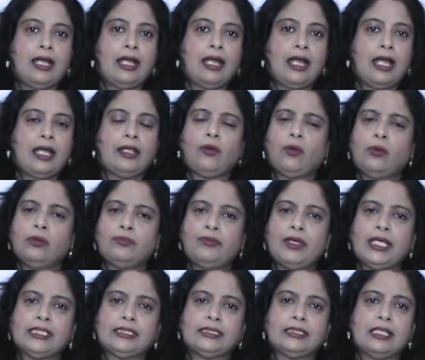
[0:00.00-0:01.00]
and
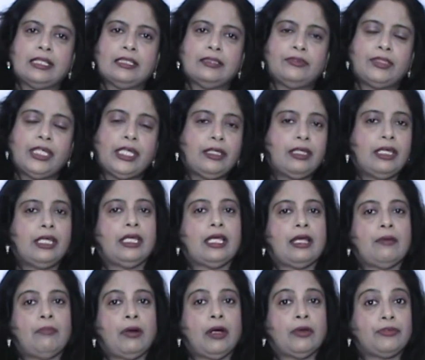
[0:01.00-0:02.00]
always thinking
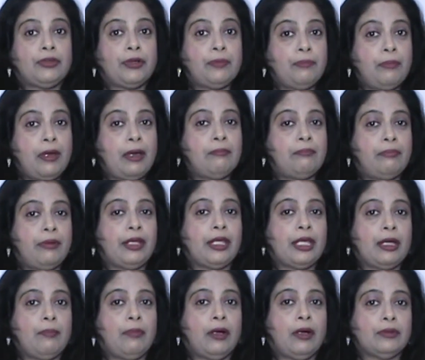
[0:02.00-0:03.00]
about,
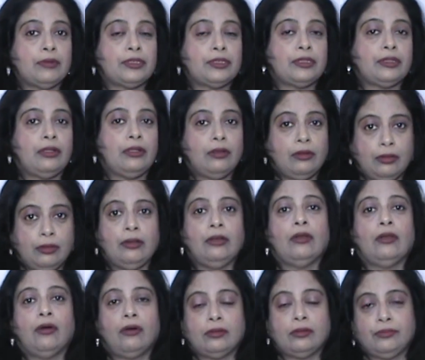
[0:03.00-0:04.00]
remembering about
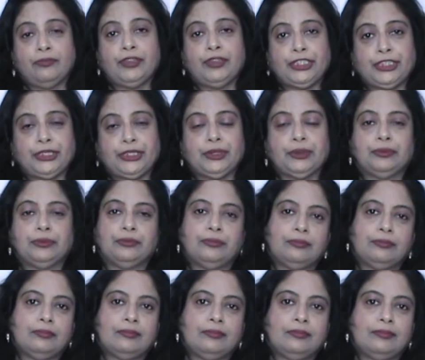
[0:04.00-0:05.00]
Lord Vishnu.
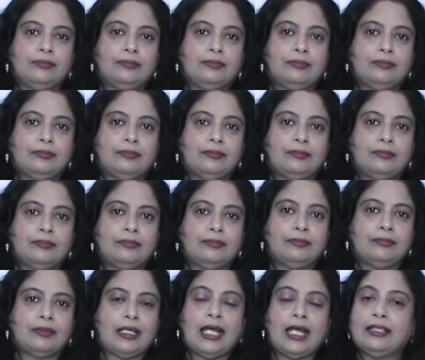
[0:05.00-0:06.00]

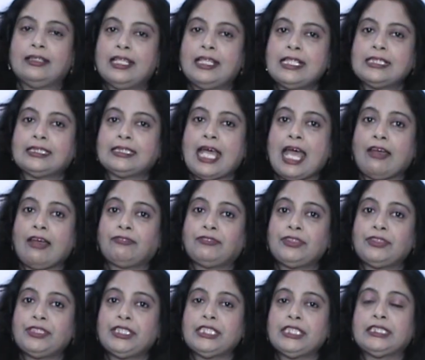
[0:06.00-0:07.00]
And thus
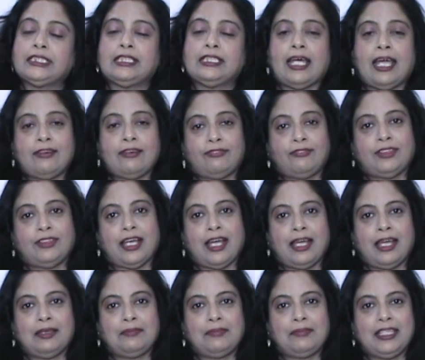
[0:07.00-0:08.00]
after his
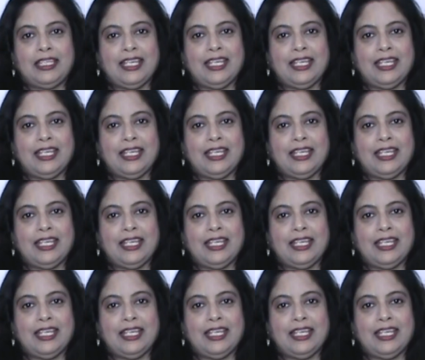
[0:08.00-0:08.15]
lifetime he